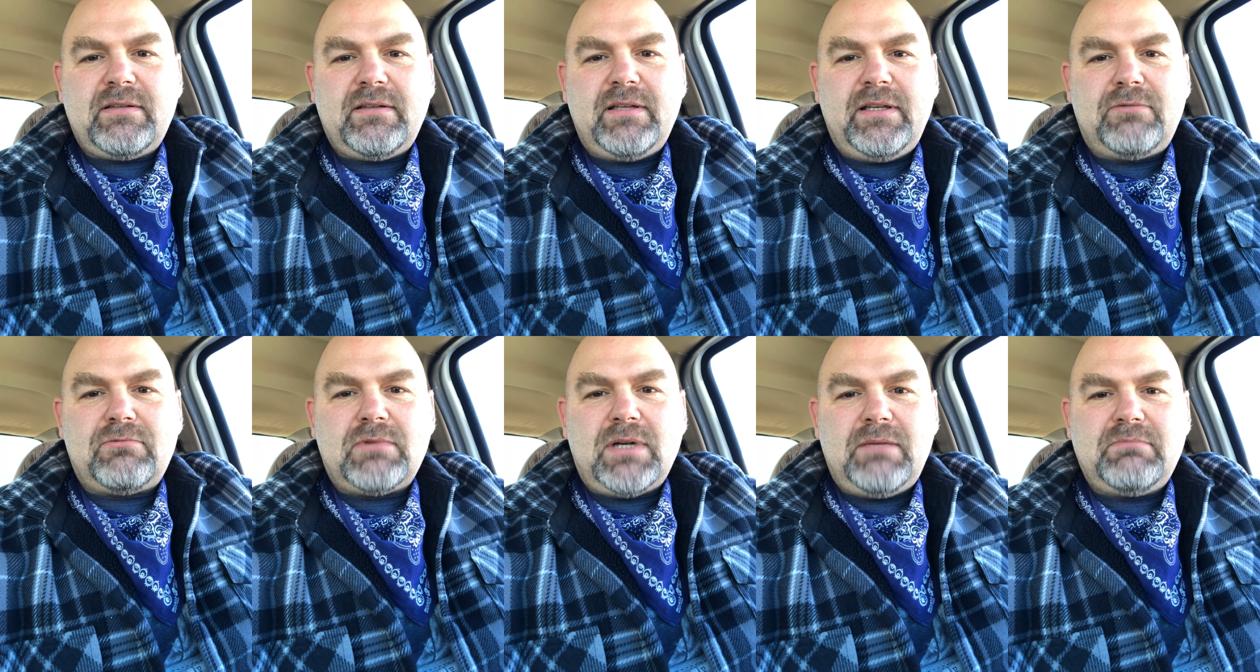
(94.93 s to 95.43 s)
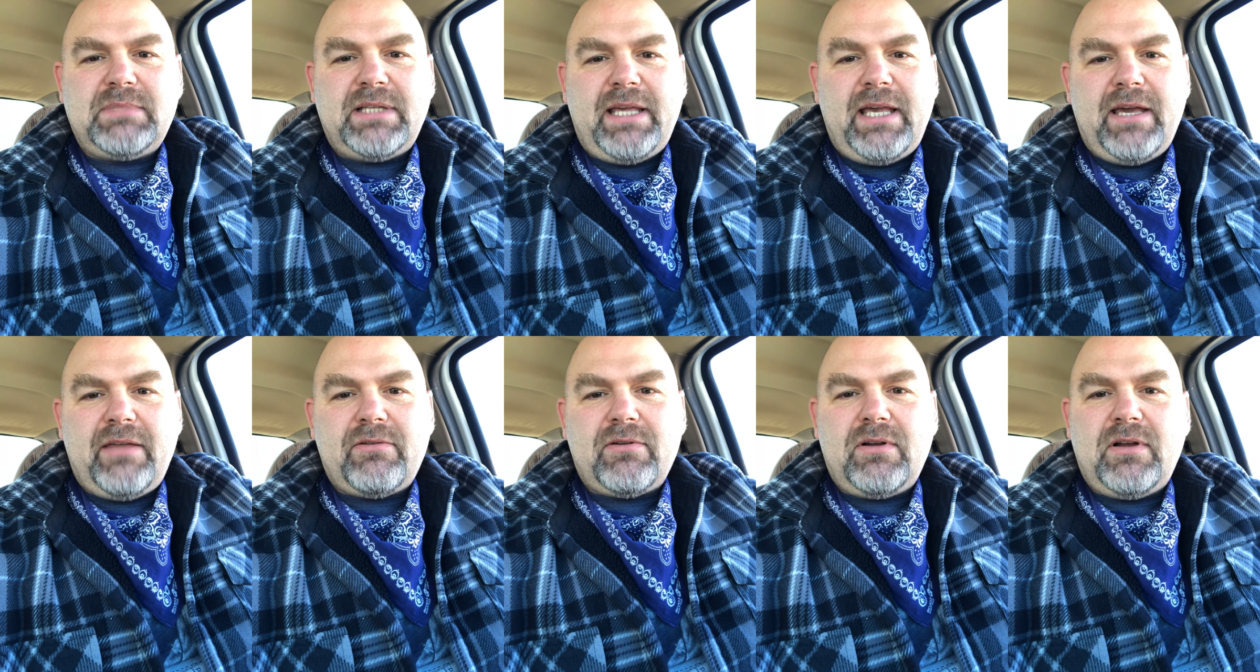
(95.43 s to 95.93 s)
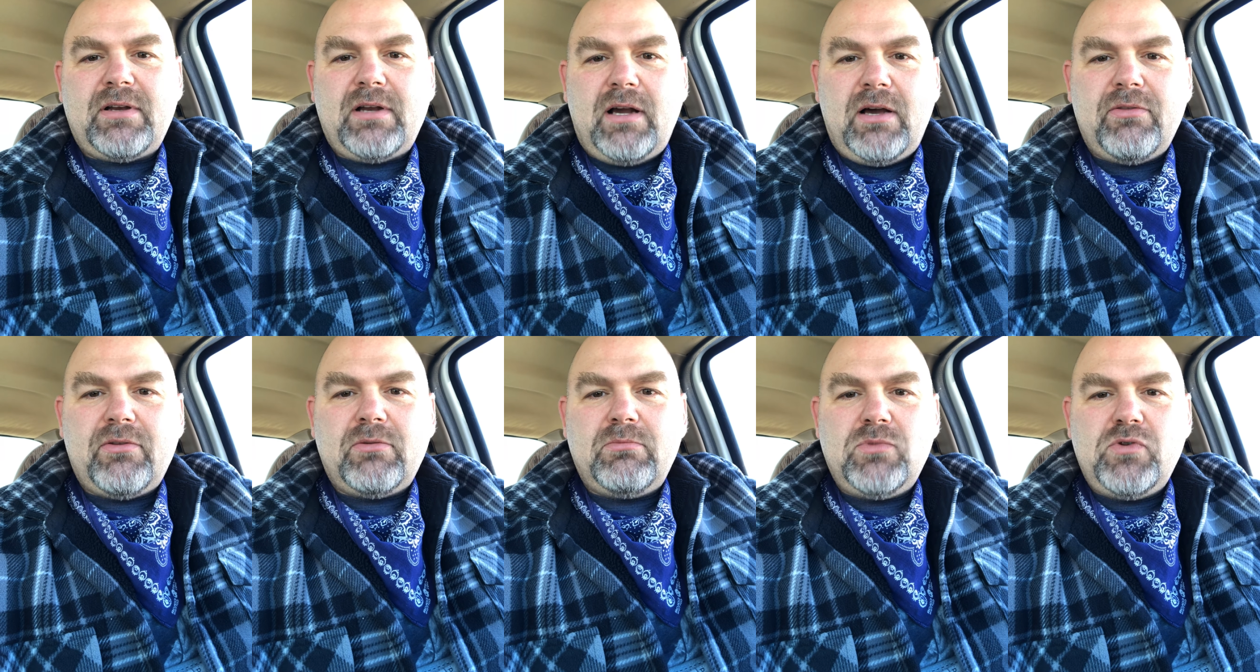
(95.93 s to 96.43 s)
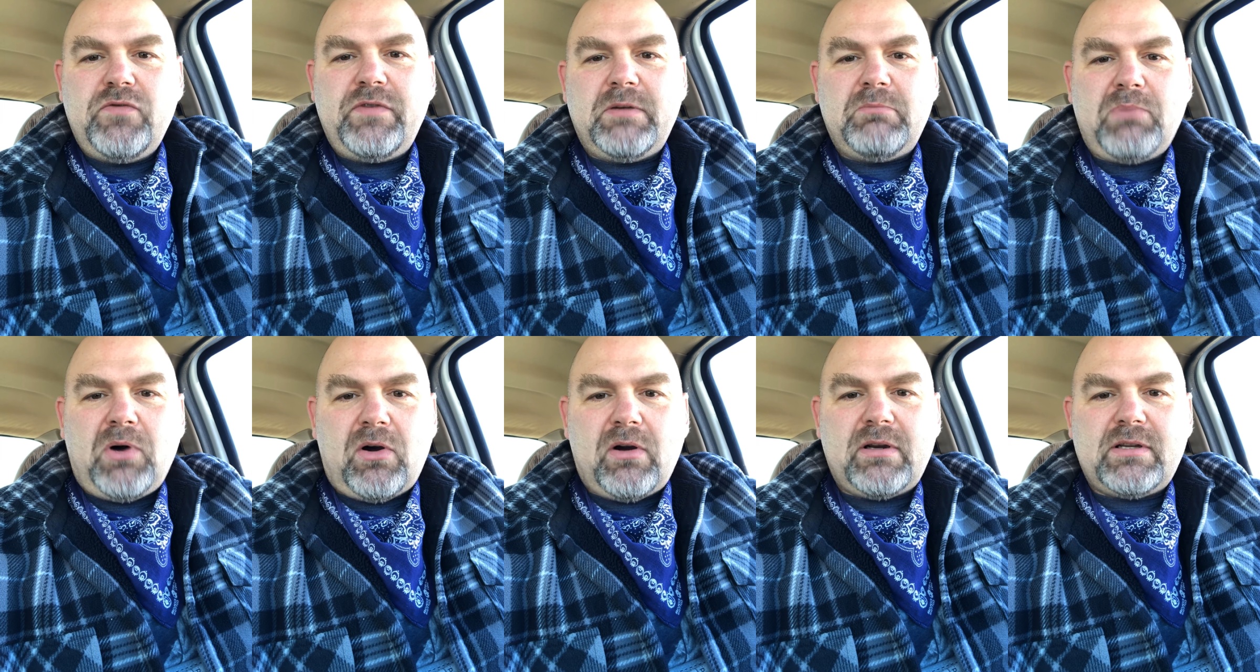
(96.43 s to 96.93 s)
that rub together on other moving
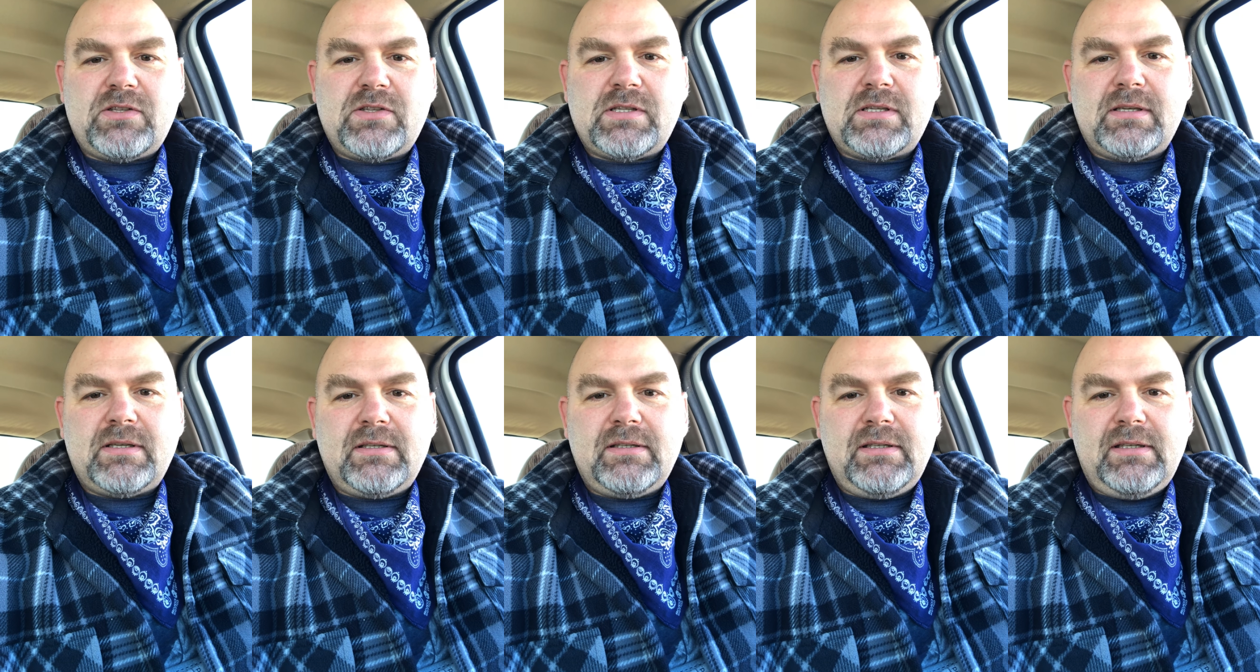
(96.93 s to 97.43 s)
parts.